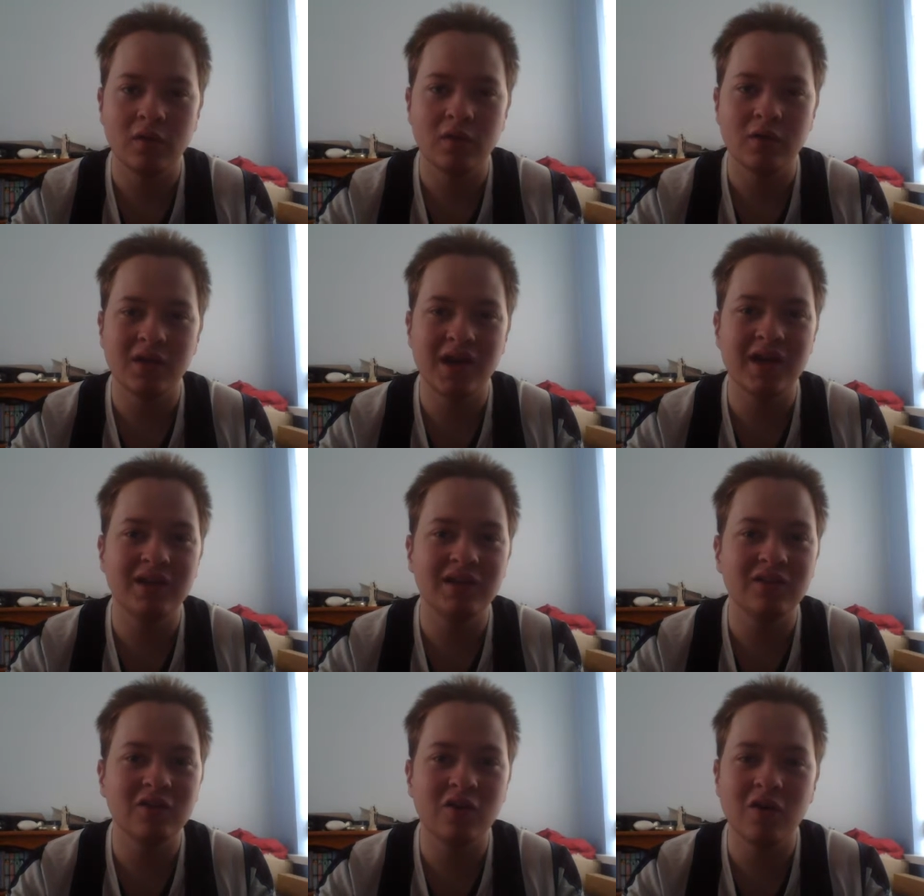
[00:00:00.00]
getting
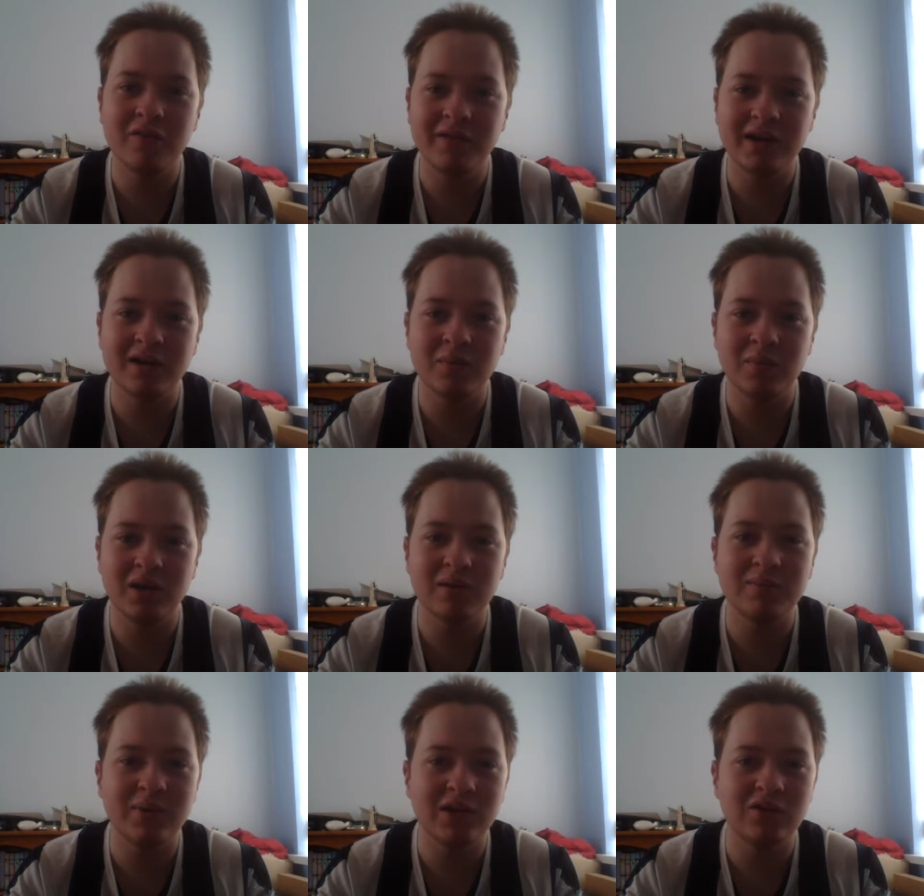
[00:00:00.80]
into cover can be
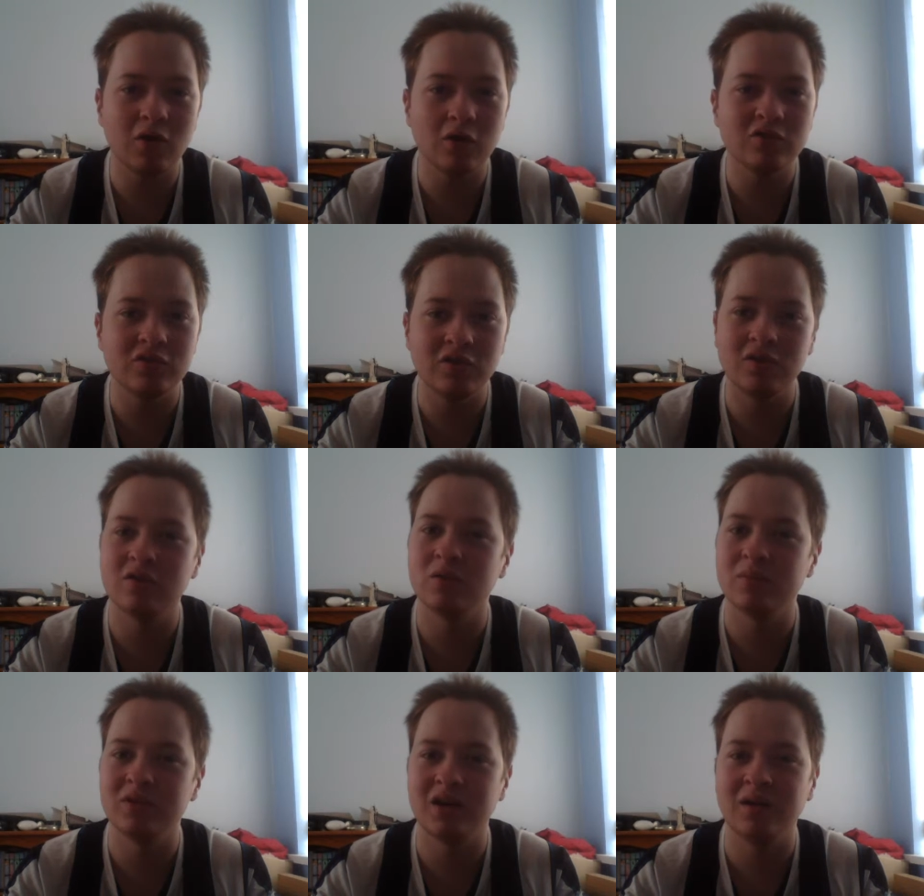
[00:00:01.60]
a bit dodgy
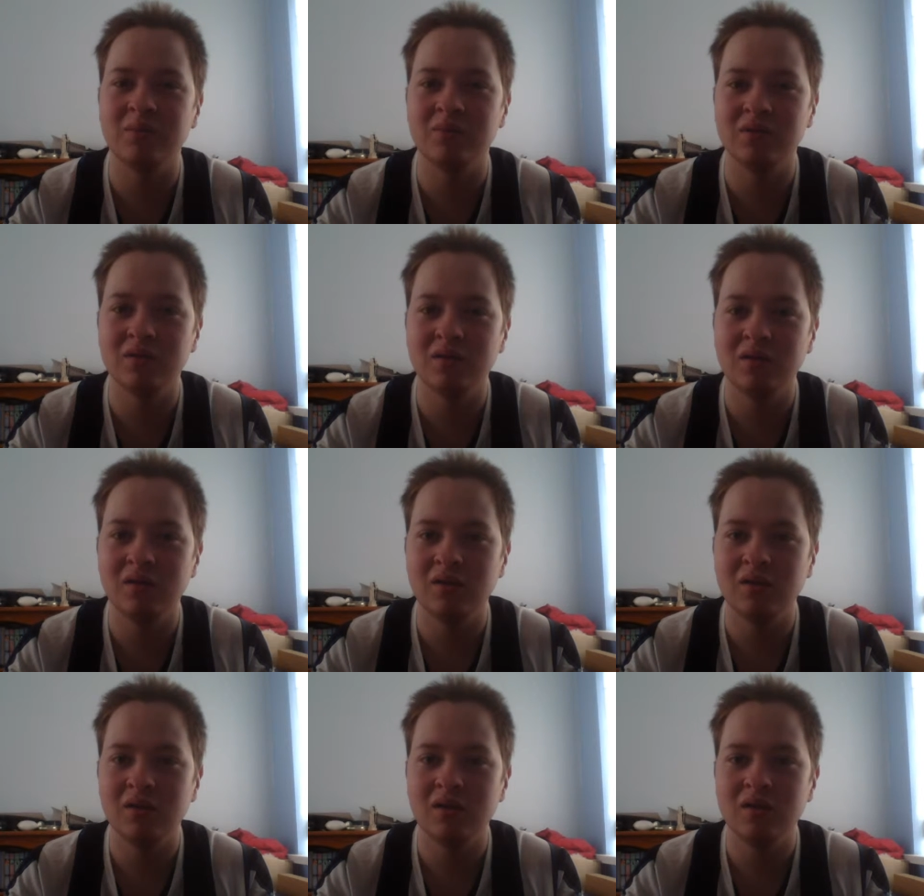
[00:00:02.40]
sometimes.
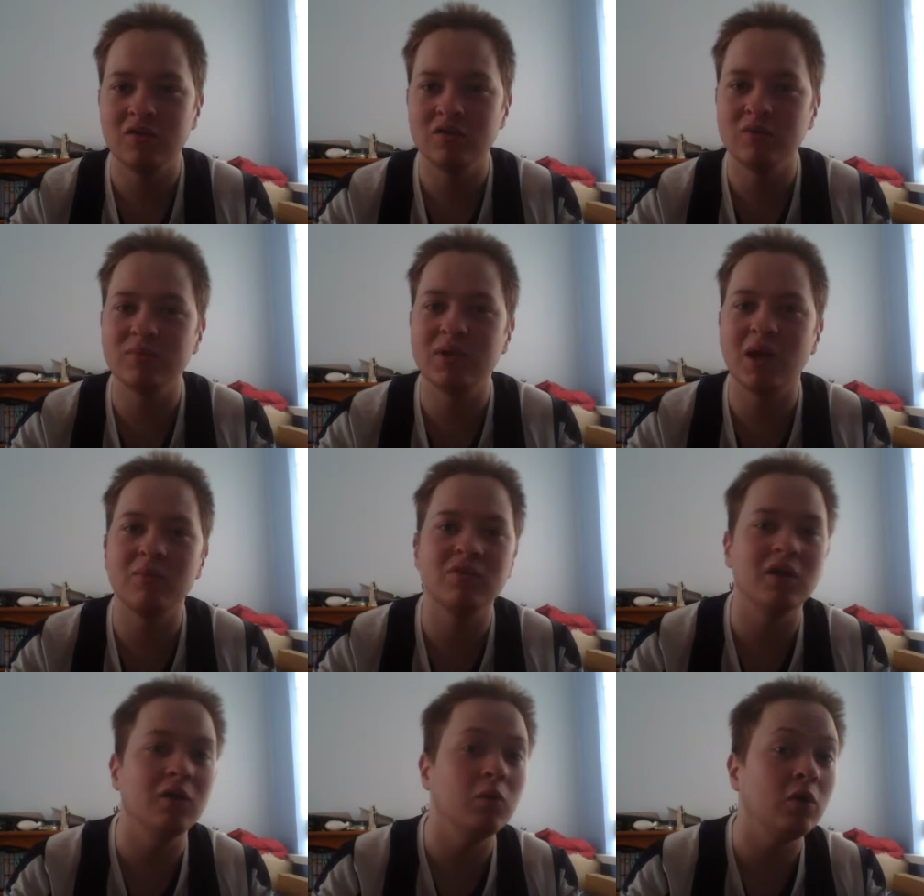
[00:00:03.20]
Sometimes
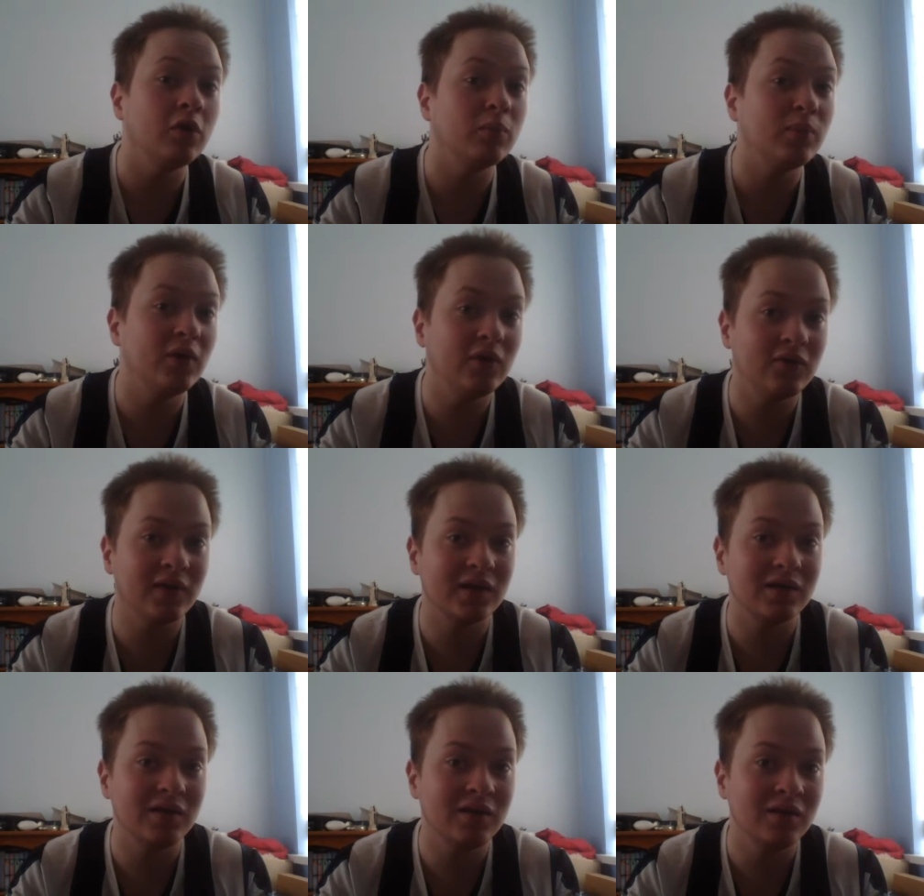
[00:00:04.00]
it'll work
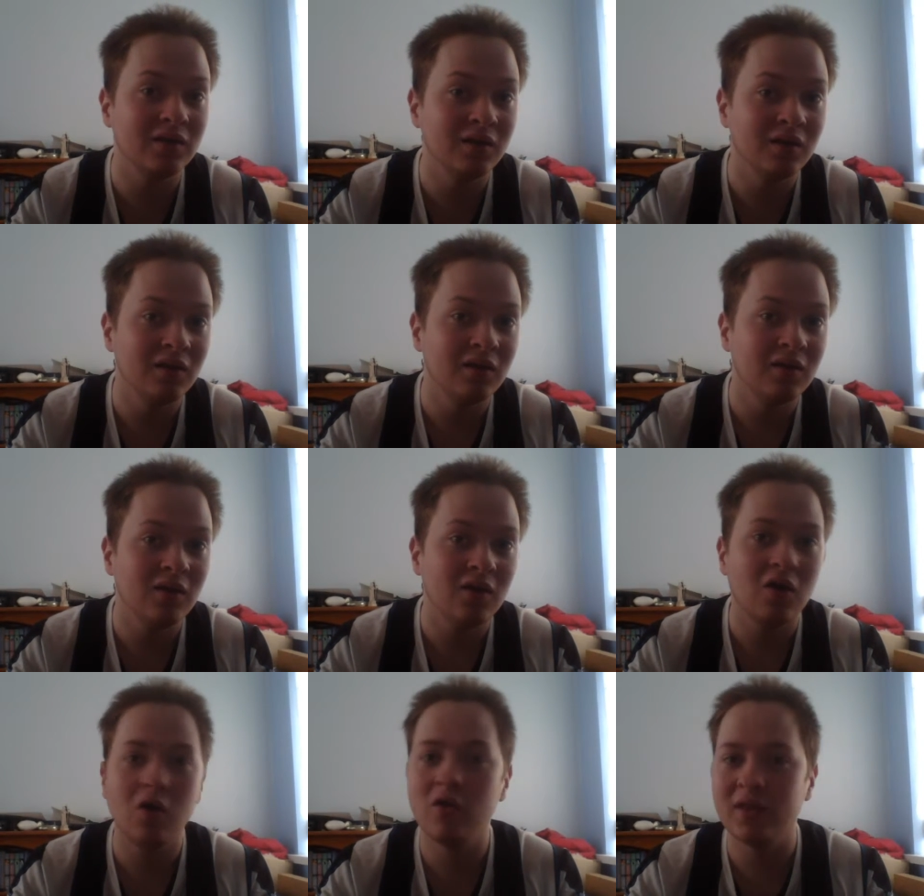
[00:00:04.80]
perfectly,
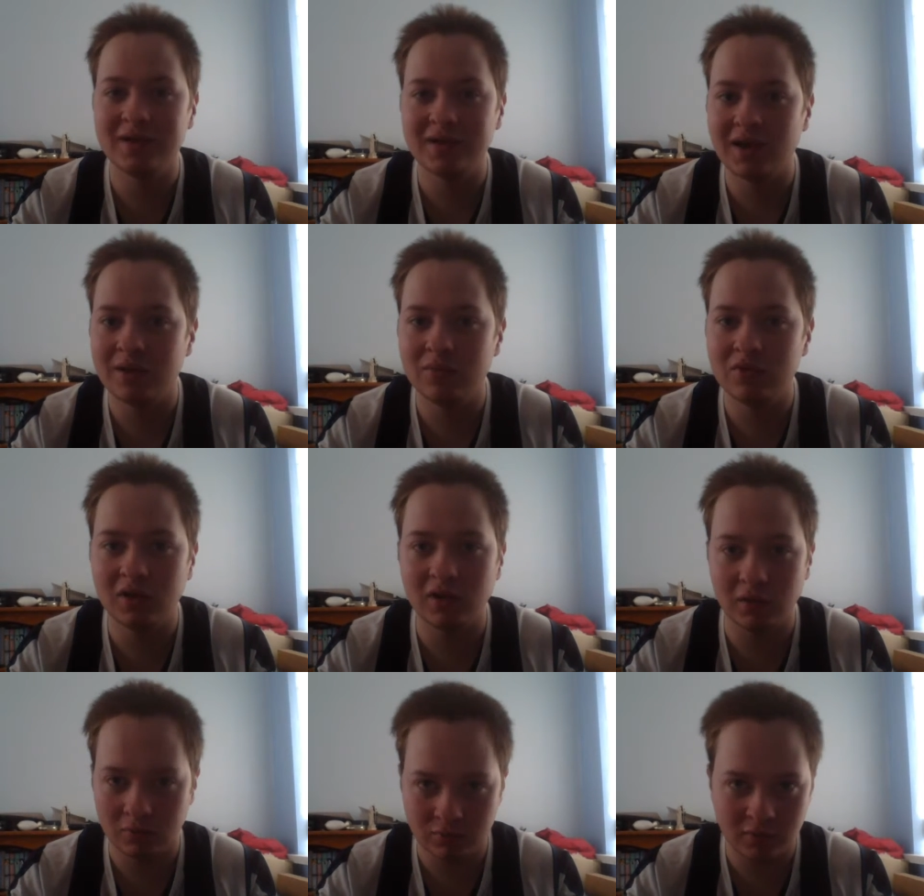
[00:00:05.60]
other times
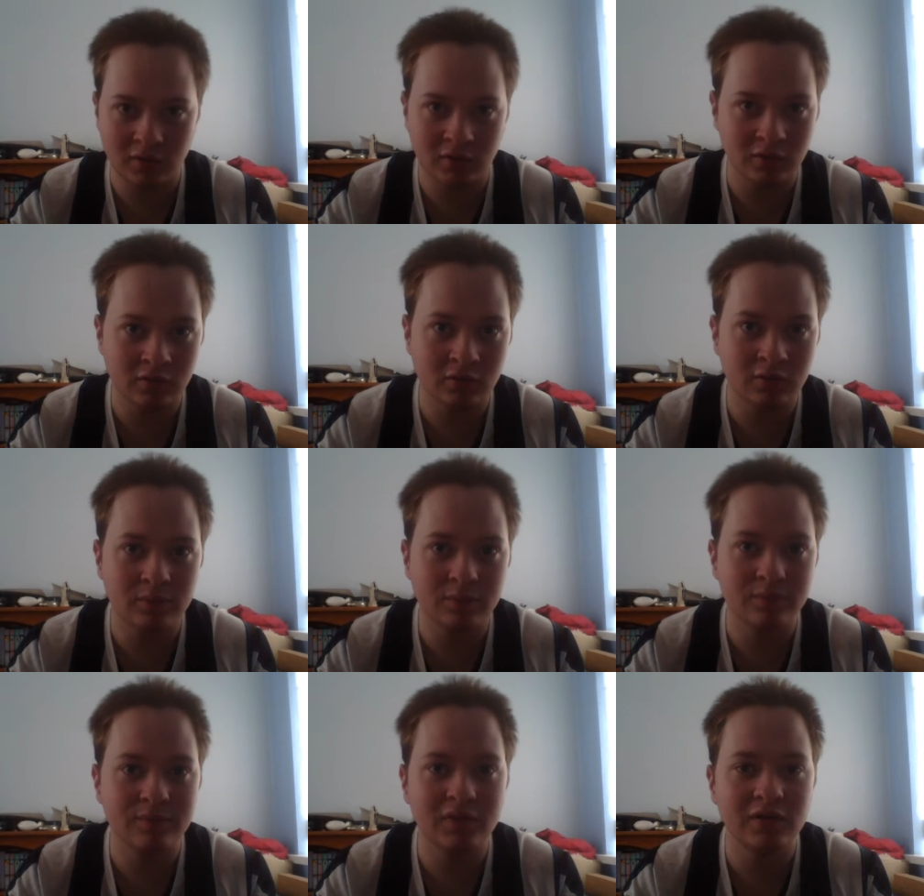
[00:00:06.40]
it'll, it'll
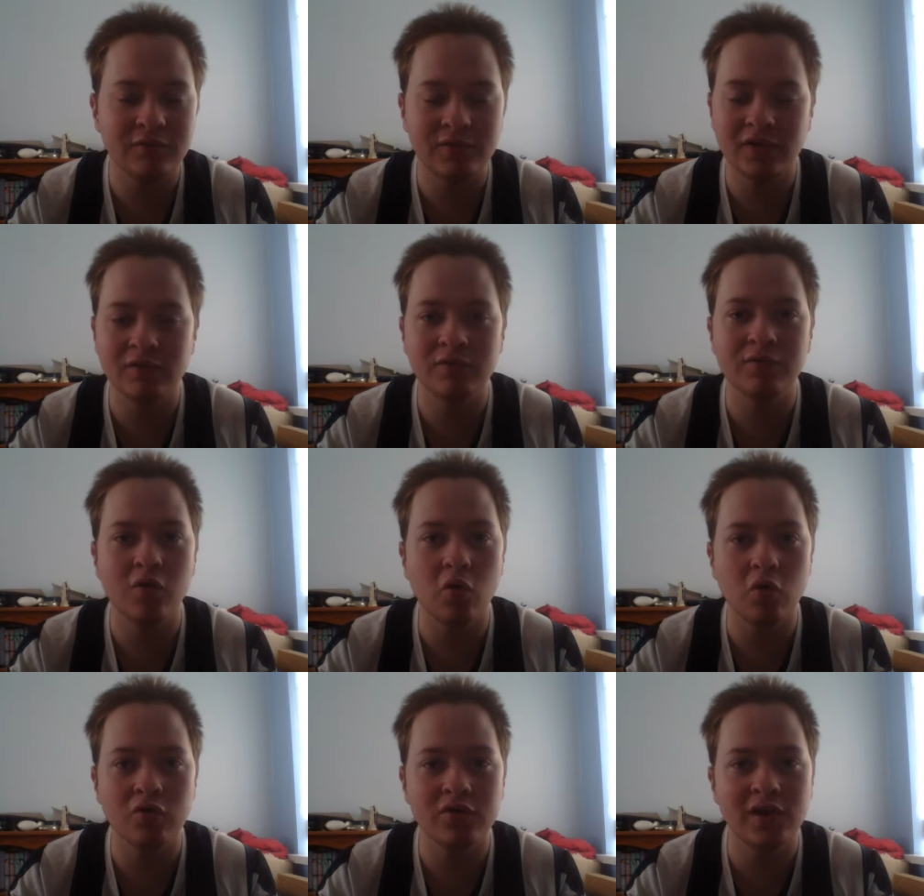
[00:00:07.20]
even
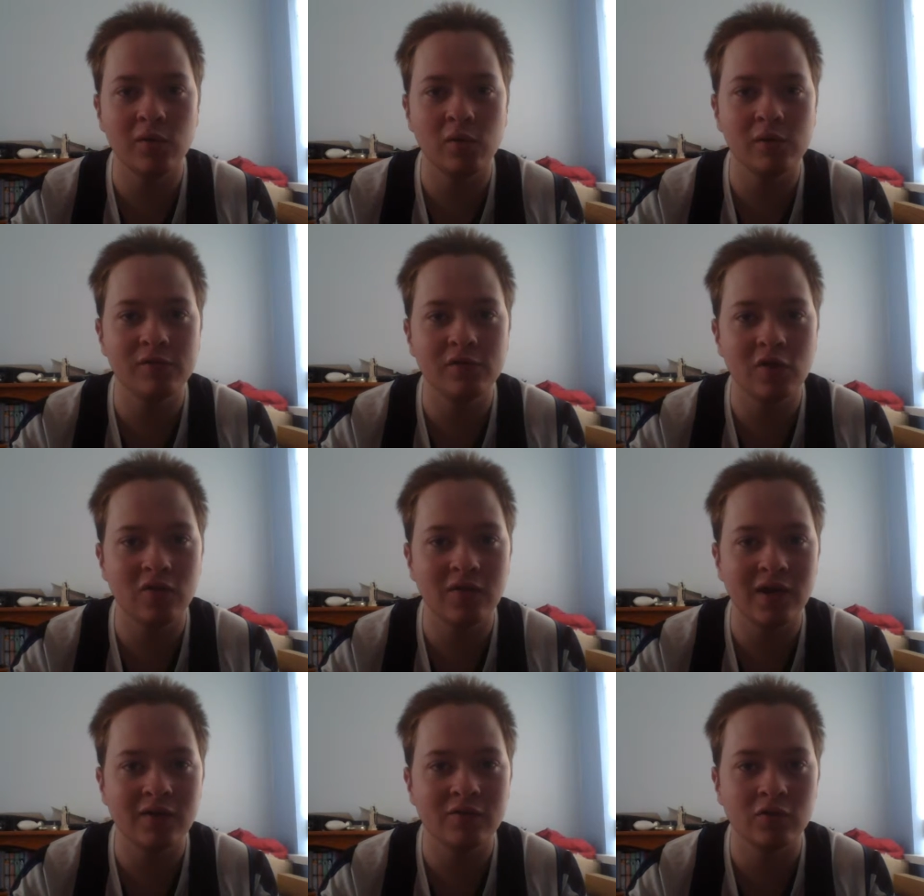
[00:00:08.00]
force you out of
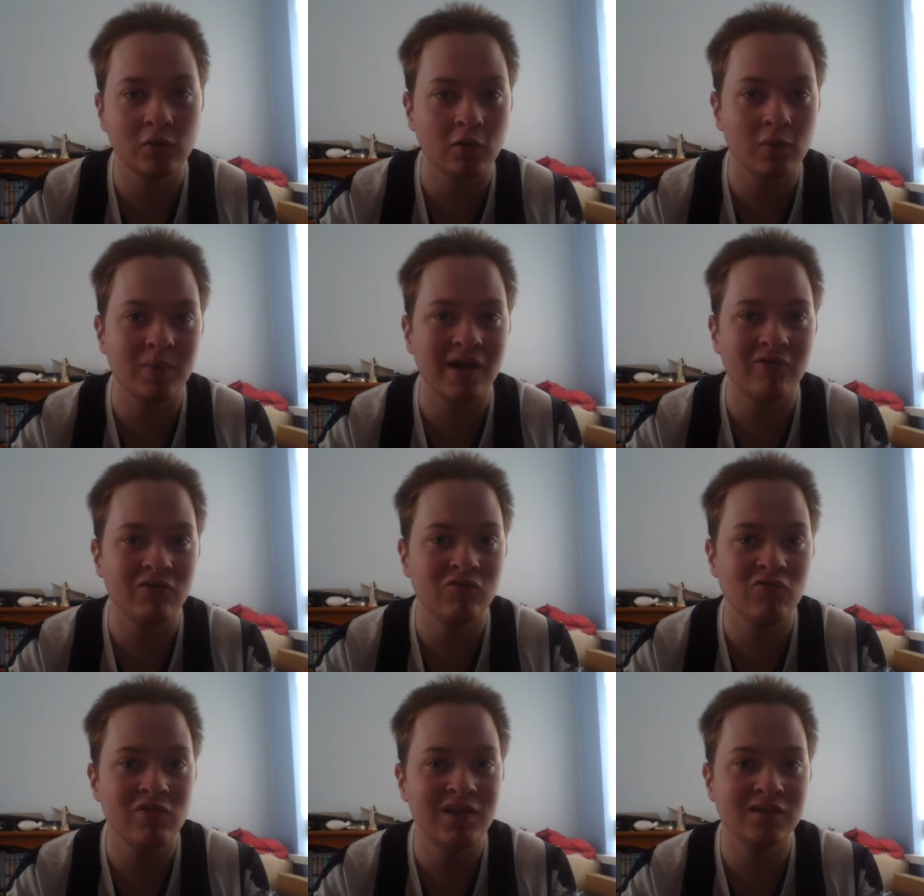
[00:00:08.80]
cover for no
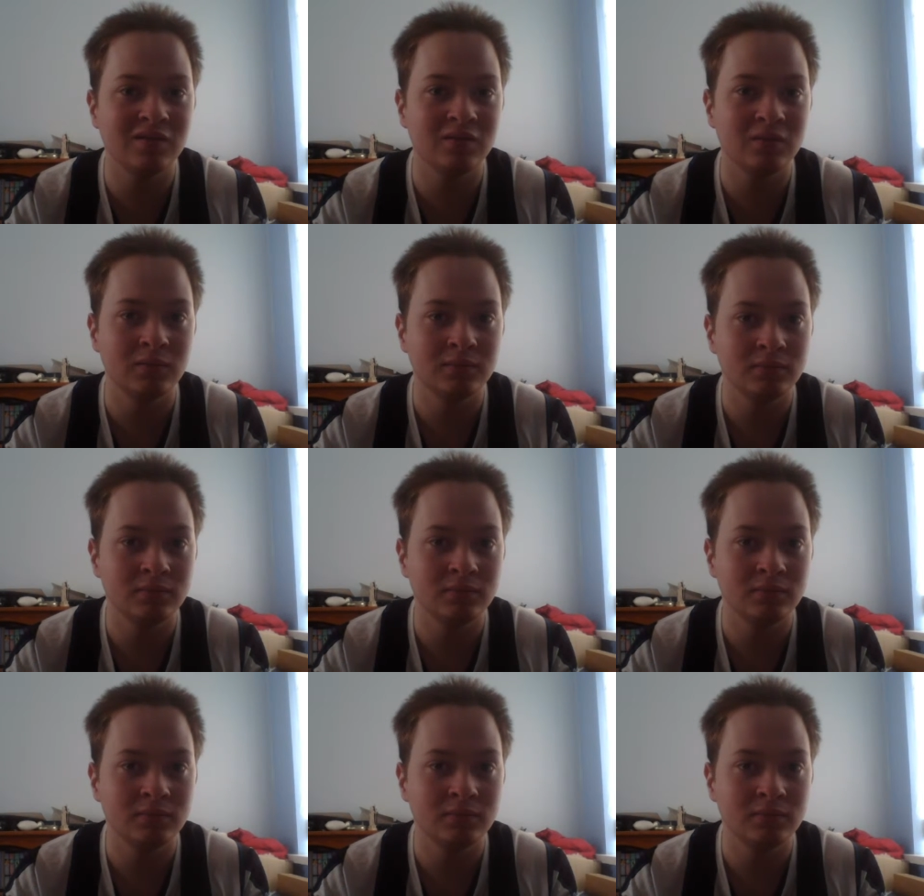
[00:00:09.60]
apparent reason.